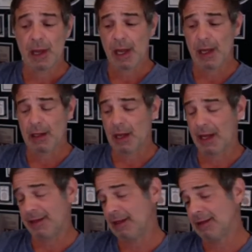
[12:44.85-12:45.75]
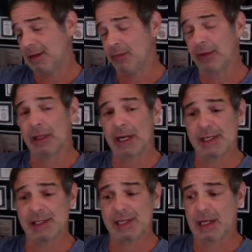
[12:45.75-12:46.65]
And I think they
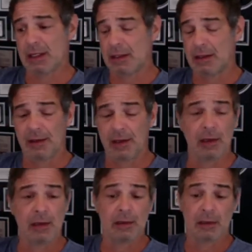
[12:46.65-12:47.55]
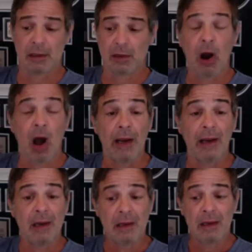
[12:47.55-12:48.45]
realize that they're caught.
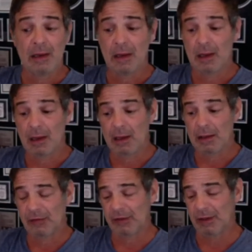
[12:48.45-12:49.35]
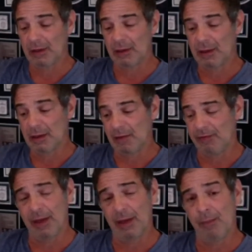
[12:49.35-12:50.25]
You see, if
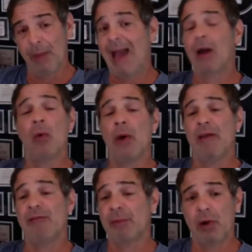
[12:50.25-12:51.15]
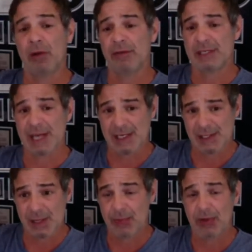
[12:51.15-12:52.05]
they back away from all these
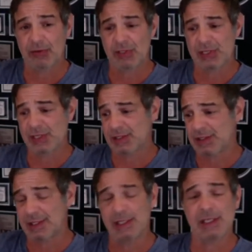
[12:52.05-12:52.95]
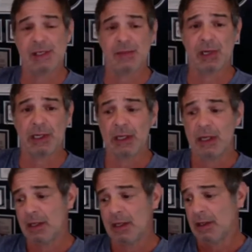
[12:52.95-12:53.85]
asset purchases and this easy money,
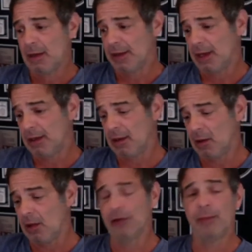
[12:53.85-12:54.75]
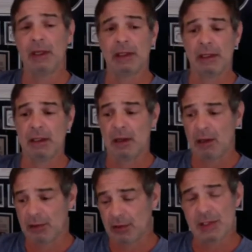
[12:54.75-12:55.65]
then ultimately,
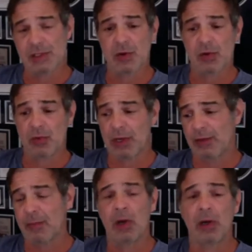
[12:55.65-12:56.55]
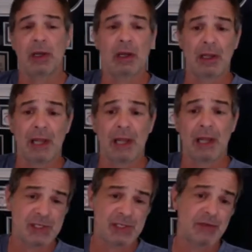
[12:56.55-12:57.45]
under its own weight, the market
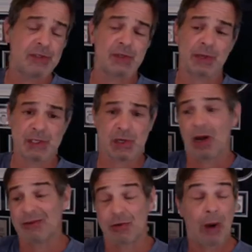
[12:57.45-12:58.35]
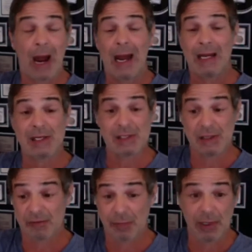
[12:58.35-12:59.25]
collapses. Interest rates ought to rise.
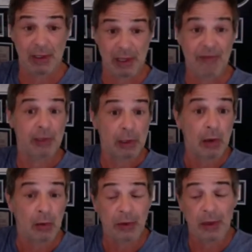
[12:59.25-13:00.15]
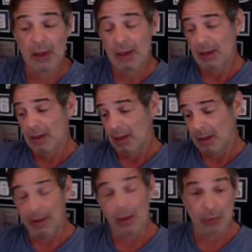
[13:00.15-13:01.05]
If being left alone,
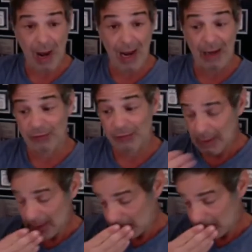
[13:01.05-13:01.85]
they would rise.